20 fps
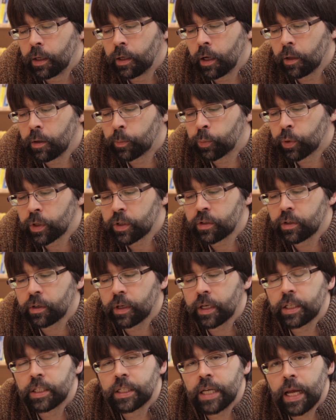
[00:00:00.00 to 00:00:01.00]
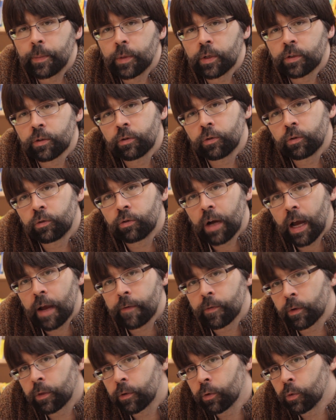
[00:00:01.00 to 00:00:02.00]
Another prisoner had jammed a
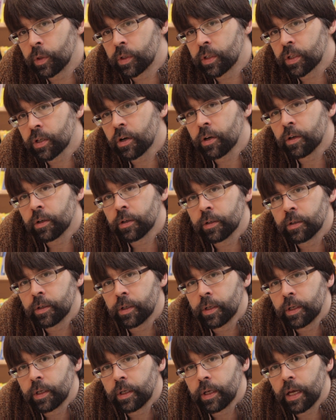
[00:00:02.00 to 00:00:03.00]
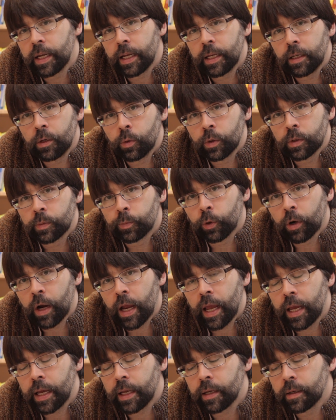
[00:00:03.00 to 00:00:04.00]
screwdriver through his skull and into his
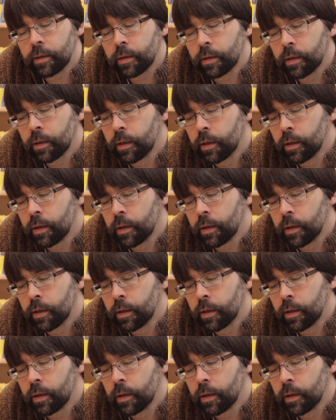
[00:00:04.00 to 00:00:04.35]
brain.